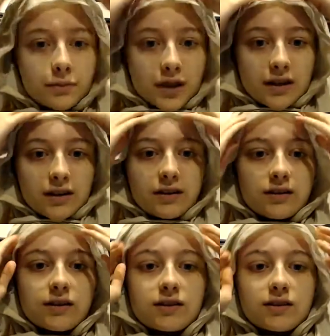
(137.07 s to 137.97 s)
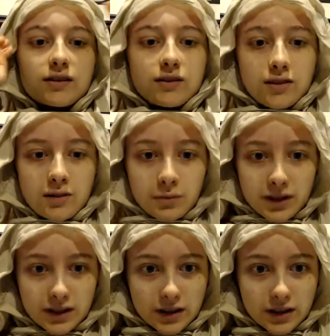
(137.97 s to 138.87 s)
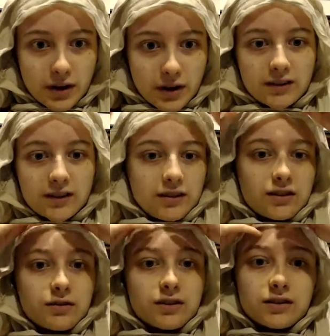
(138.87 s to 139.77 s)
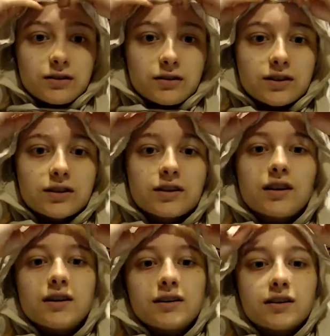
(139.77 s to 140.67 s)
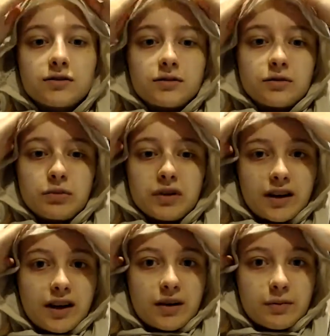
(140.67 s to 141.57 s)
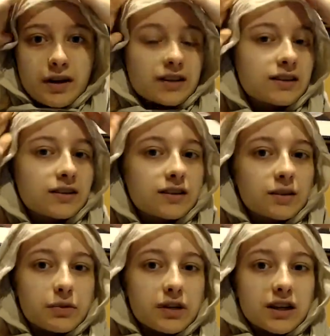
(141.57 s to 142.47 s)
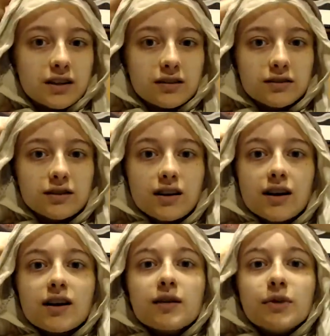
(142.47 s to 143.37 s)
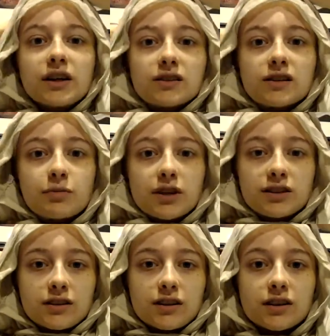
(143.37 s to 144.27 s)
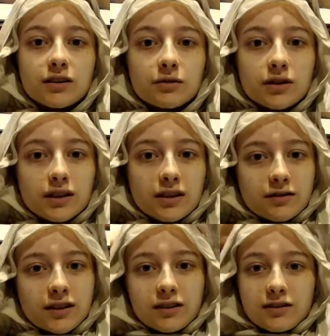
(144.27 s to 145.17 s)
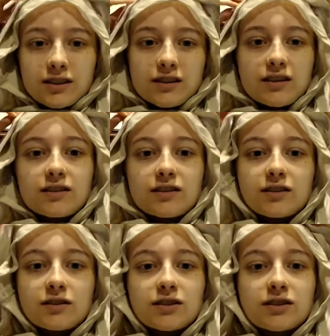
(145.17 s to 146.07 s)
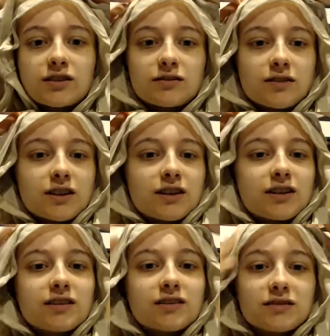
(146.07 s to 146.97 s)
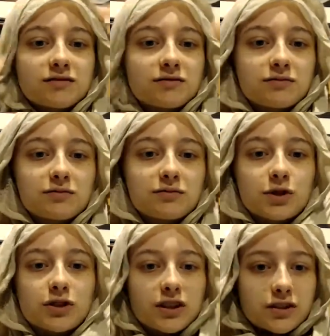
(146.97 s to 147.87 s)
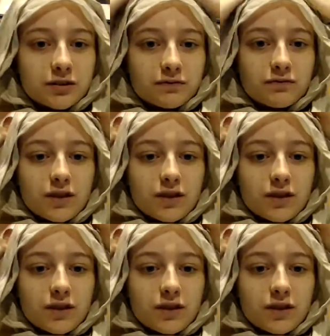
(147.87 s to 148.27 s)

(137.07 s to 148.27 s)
because this is not pinned at the back, the head is looser, and I don't want my cap accidentally peeking out, because especially with a veil of this color, that looks very strange.